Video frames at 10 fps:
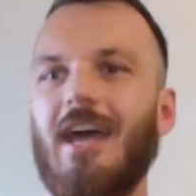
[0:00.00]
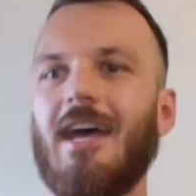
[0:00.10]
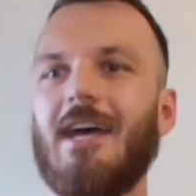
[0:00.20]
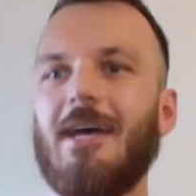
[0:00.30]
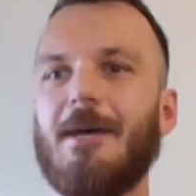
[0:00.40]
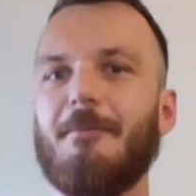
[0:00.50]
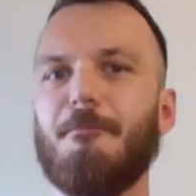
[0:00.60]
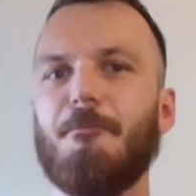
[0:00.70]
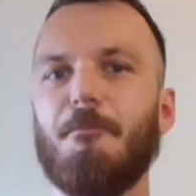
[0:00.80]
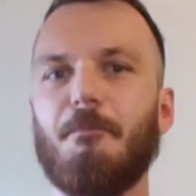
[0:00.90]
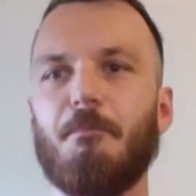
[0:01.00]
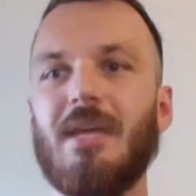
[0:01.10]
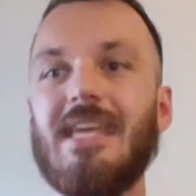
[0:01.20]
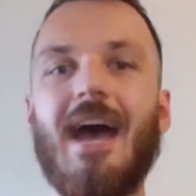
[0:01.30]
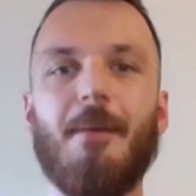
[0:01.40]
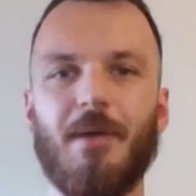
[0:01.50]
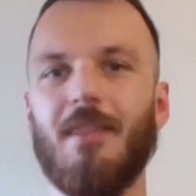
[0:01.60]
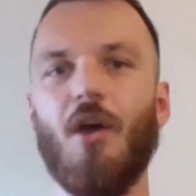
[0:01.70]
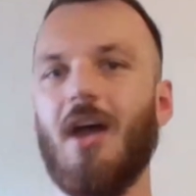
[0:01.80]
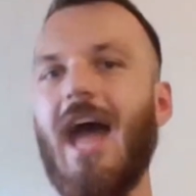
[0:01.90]
Um, but yeah,
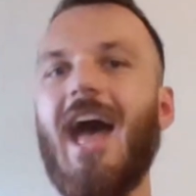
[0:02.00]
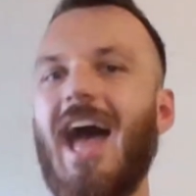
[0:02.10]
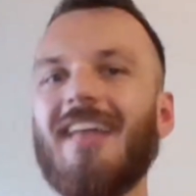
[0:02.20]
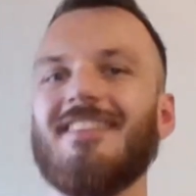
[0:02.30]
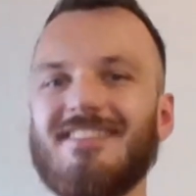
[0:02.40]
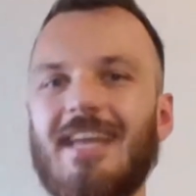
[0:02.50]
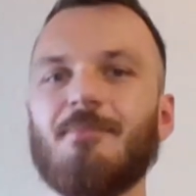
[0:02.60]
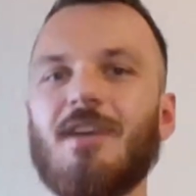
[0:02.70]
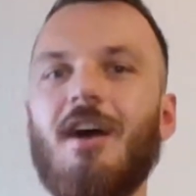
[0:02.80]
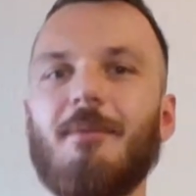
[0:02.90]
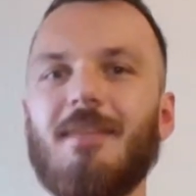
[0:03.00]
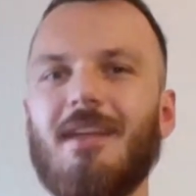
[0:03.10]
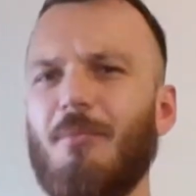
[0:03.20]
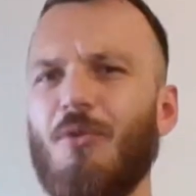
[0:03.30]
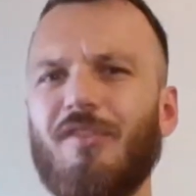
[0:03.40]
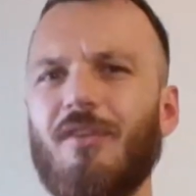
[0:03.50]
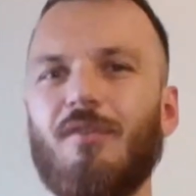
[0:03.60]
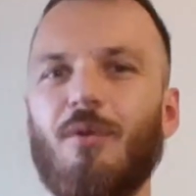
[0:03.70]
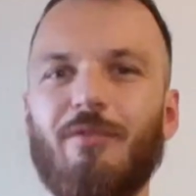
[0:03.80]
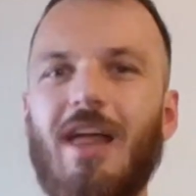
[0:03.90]
but at the same time, then I'm also
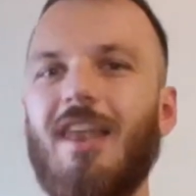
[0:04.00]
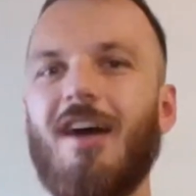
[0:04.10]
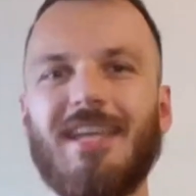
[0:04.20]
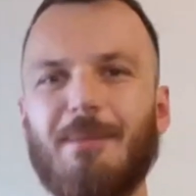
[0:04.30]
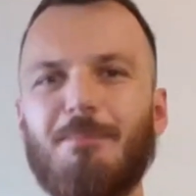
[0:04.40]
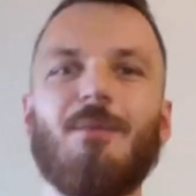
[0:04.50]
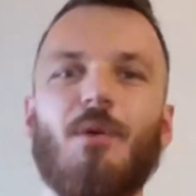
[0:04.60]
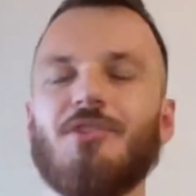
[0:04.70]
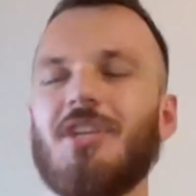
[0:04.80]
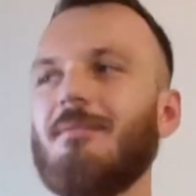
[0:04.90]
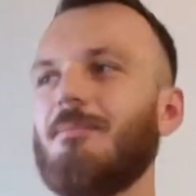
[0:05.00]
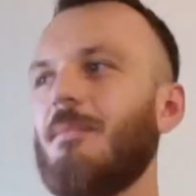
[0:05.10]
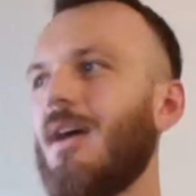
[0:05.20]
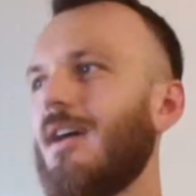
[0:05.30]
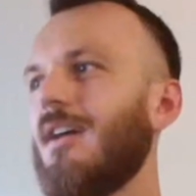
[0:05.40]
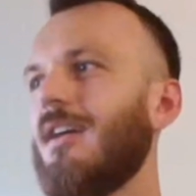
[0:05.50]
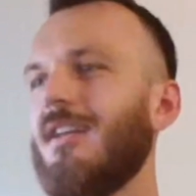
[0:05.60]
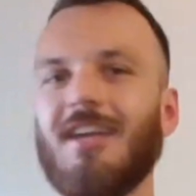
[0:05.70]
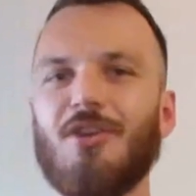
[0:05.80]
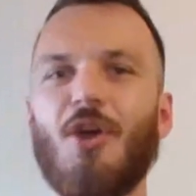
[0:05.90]
sort of like lying in bed watching
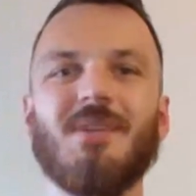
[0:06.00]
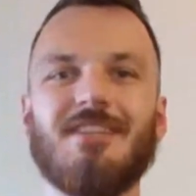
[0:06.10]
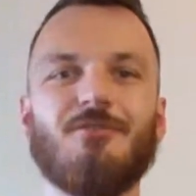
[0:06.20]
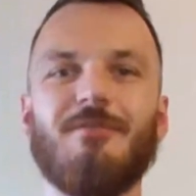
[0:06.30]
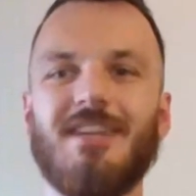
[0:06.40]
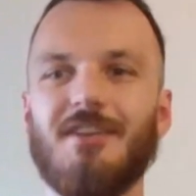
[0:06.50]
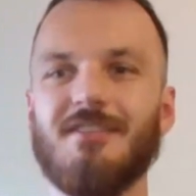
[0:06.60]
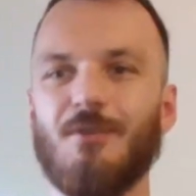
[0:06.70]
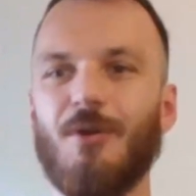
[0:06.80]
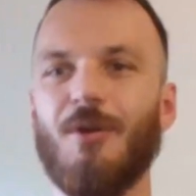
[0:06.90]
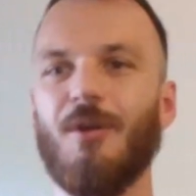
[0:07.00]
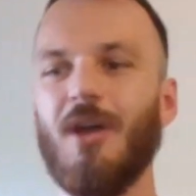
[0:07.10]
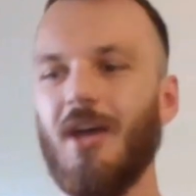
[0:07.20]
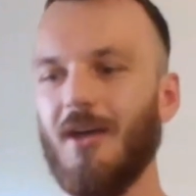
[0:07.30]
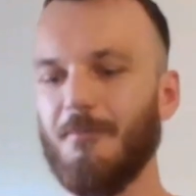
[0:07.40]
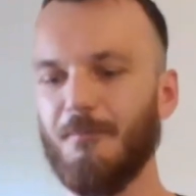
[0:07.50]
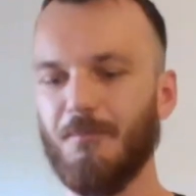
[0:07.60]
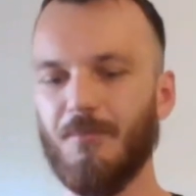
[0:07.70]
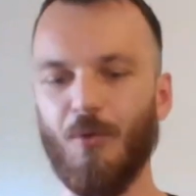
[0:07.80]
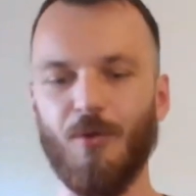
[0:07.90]
uh, like Noah Citron videos or
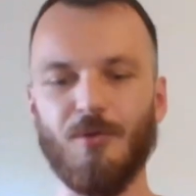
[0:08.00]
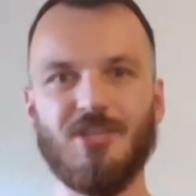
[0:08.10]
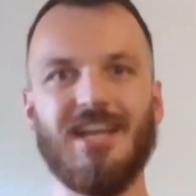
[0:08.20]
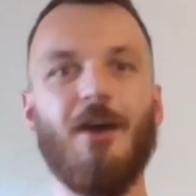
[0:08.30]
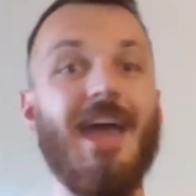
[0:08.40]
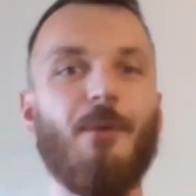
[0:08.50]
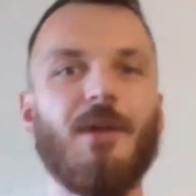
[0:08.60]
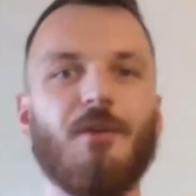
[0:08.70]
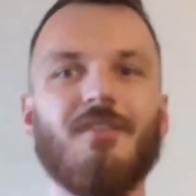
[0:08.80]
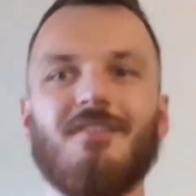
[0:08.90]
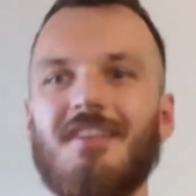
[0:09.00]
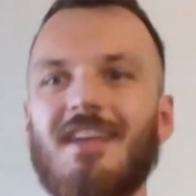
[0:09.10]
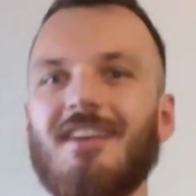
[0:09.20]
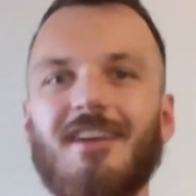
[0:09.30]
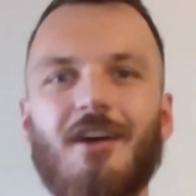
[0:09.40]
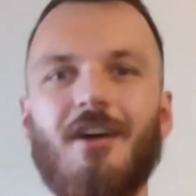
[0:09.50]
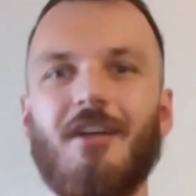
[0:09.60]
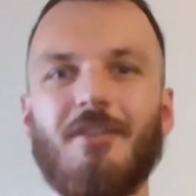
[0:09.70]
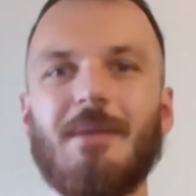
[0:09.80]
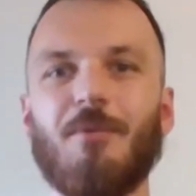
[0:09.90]
um, or checking out Airwiggles and seeing like
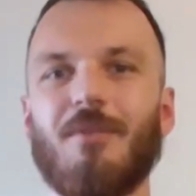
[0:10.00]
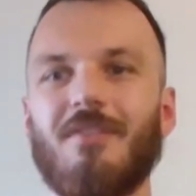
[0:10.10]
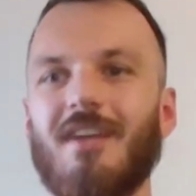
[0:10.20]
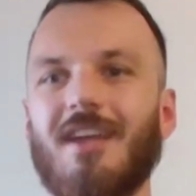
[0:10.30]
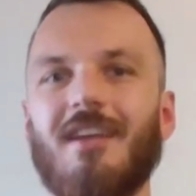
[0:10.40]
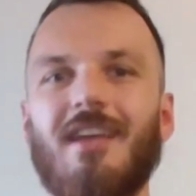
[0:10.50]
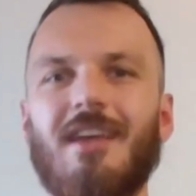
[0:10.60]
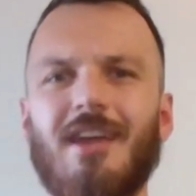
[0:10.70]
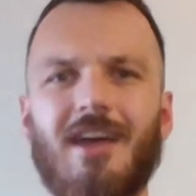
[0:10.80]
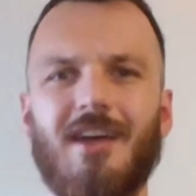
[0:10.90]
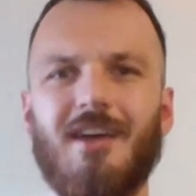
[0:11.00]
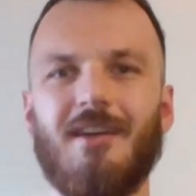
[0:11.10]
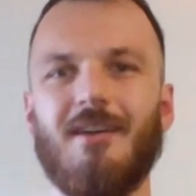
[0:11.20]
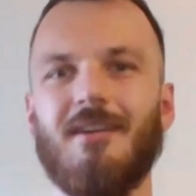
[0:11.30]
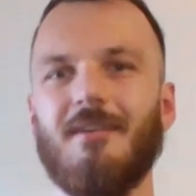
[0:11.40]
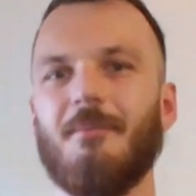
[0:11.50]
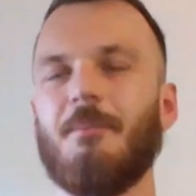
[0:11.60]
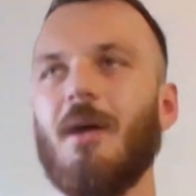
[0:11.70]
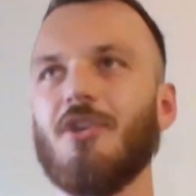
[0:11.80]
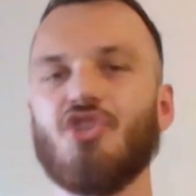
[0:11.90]
other people's like uh,
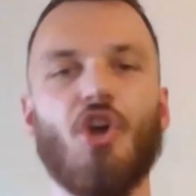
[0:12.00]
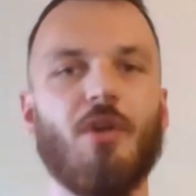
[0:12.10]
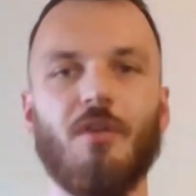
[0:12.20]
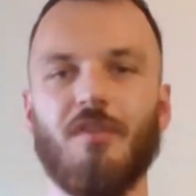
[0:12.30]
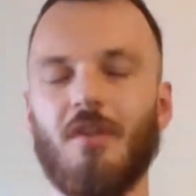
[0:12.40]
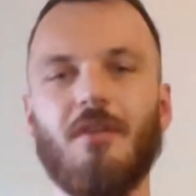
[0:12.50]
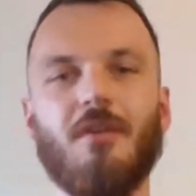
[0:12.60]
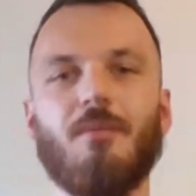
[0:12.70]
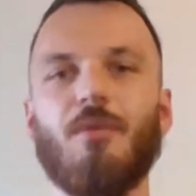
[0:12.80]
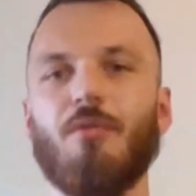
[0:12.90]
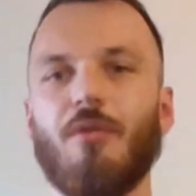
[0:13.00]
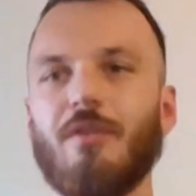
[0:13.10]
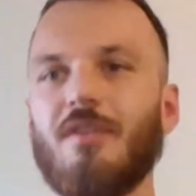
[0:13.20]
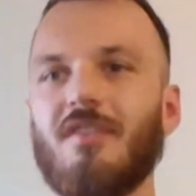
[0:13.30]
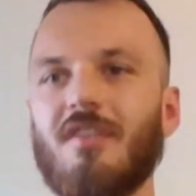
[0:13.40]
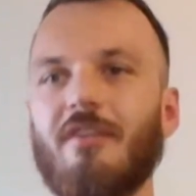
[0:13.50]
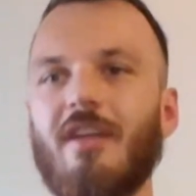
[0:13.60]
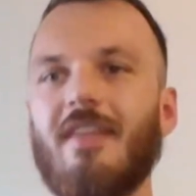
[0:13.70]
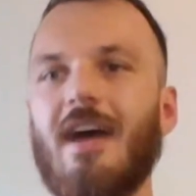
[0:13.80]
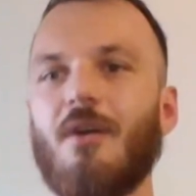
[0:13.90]
uh, show reels on the real reviews and
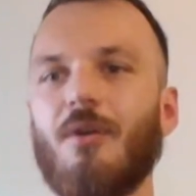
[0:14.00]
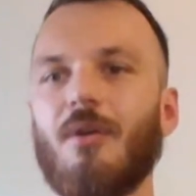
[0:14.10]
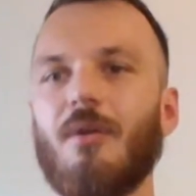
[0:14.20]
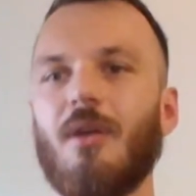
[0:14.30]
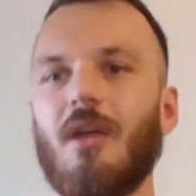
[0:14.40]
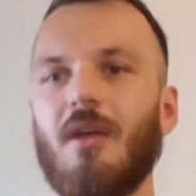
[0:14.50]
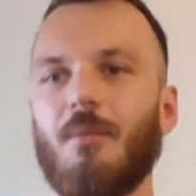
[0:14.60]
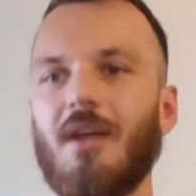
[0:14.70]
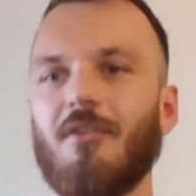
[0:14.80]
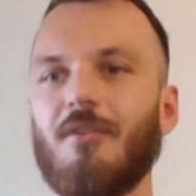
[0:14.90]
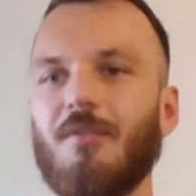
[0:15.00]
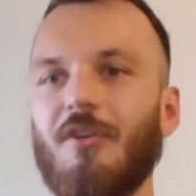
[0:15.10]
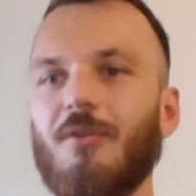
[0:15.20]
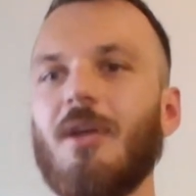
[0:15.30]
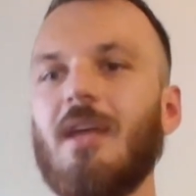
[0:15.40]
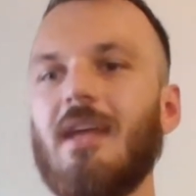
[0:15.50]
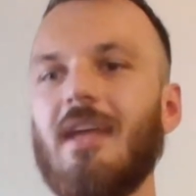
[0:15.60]
stuff like that or whatever. So